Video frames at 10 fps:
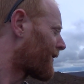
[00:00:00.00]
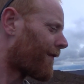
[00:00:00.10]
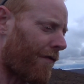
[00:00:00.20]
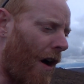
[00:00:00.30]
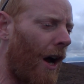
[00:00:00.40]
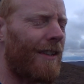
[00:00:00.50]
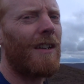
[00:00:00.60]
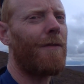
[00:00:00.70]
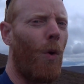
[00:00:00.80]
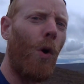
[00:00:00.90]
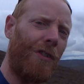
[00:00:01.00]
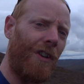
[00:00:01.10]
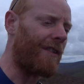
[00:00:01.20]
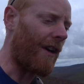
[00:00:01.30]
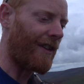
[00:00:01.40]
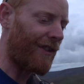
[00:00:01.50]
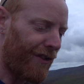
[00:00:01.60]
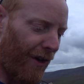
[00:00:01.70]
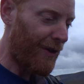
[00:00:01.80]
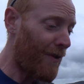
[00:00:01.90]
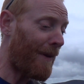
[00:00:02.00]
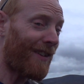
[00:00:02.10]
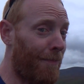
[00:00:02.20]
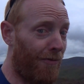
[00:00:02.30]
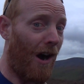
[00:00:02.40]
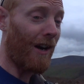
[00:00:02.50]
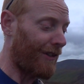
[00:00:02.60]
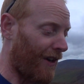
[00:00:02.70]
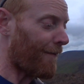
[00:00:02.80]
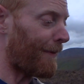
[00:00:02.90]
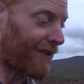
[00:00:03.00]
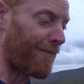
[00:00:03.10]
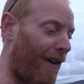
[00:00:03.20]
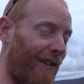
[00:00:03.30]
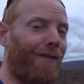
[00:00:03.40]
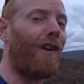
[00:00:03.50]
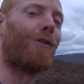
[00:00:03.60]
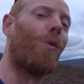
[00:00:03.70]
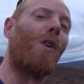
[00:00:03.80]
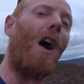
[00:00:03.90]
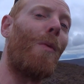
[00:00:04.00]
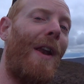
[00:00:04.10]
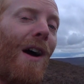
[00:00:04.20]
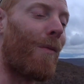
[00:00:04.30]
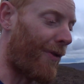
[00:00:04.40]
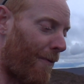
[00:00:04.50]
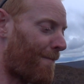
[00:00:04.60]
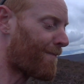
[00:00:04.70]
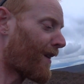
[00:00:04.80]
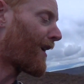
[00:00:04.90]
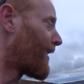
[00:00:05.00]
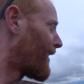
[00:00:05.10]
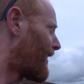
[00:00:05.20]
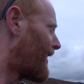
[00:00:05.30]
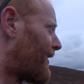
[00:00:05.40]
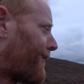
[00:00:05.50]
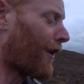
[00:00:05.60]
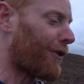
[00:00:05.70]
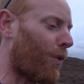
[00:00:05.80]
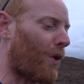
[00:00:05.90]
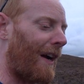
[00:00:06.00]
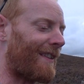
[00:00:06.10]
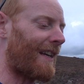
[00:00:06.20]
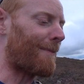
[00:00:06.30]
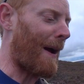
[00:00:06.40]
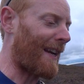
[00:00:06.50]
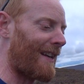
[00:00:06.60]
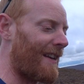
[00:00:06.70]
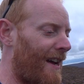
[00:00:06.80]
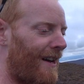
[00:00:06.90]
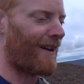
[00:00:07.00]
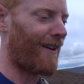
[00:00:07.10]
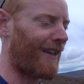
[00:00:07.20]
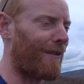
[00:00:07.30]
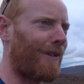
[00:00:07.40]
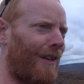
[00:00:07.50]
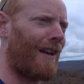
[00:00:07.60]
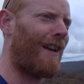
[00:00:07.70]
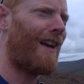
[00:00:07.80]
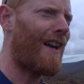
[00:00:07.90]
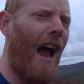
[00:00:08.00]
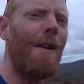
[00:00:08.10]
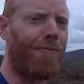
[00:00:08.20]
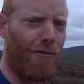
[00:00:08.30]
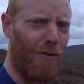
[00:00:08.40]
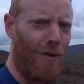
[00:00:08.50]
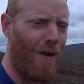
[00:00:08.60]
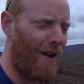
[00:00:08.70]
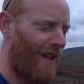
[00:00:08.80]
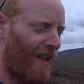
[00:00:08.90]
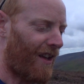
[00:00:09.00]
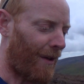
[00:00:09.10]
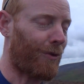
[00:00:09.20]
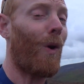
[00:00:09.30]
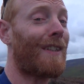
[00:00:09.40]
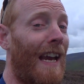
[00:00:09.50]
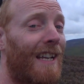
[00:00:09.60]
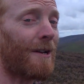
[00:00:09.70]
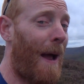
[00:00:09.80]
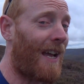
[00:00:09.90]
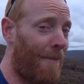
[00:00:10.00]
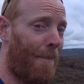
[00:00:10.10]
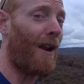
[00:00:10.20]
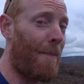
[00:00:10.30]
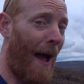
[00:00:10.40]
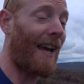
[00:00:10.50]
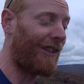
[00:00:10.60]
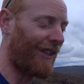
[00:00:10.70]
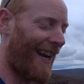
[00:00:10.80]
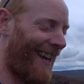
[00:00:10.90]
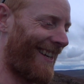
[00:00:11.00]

variety of walks that are done. It's, you know, you'd be surprised. I've been surprised. The first walk I went out with them, the first walk I did back in, I think it was April, I was quite taken aback by the pace.